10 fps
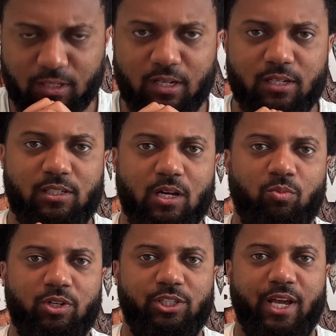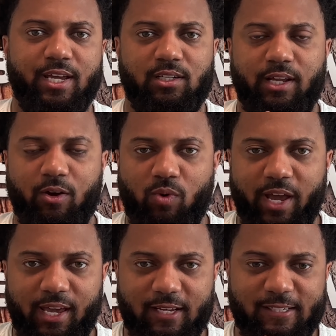someone changing their
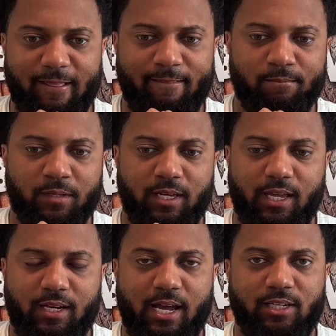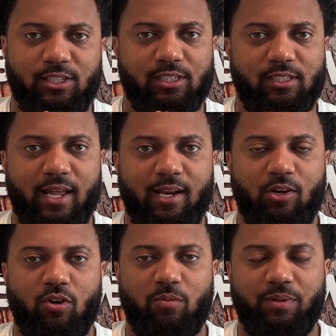ways and not just standing
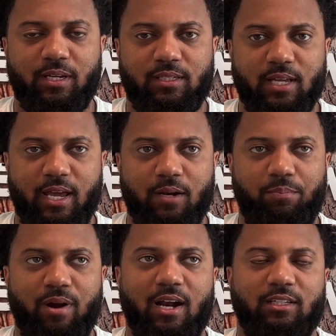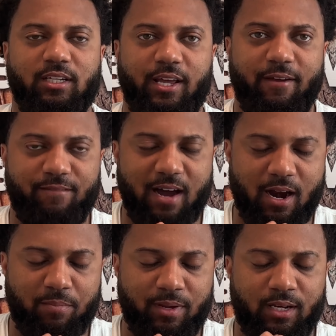on being saying product of the
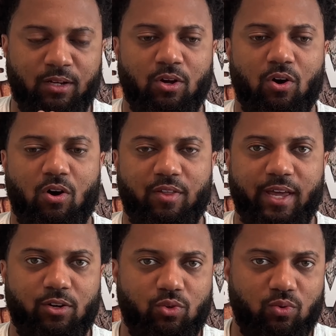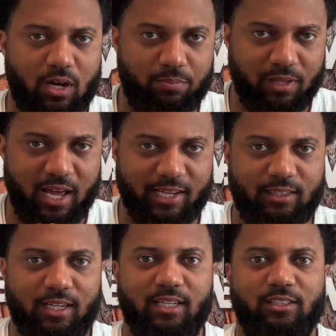environment or they grew up like
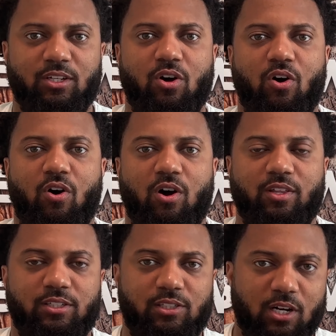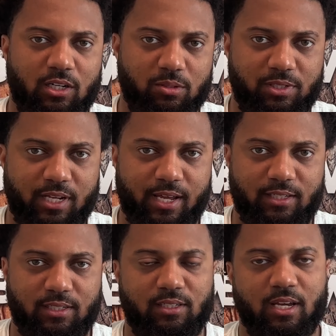this or the
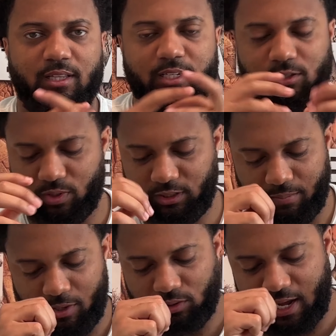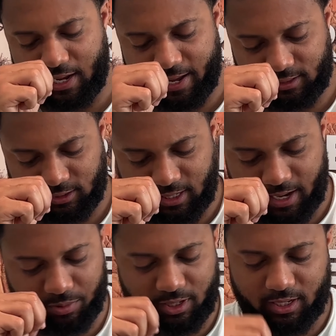circumstances. This is what the Most High has to
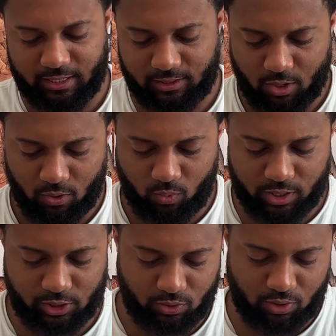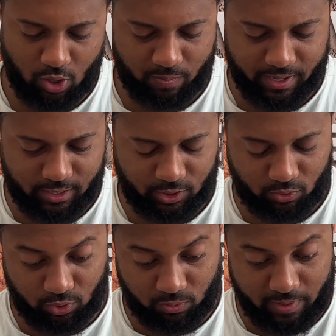say because once you know better, you
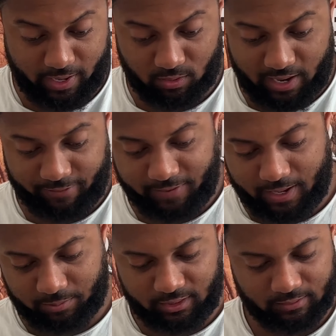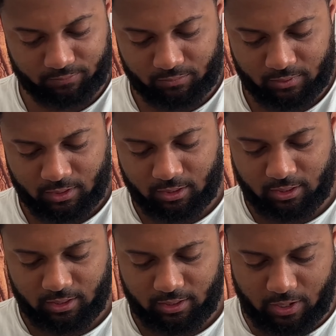do better, right, family?
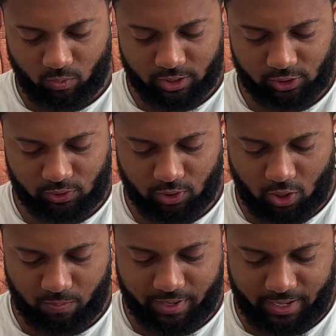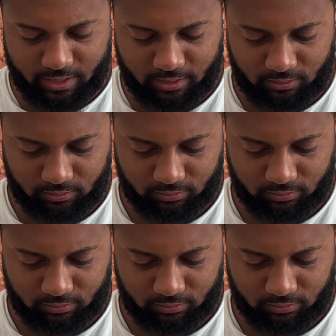And once you know better,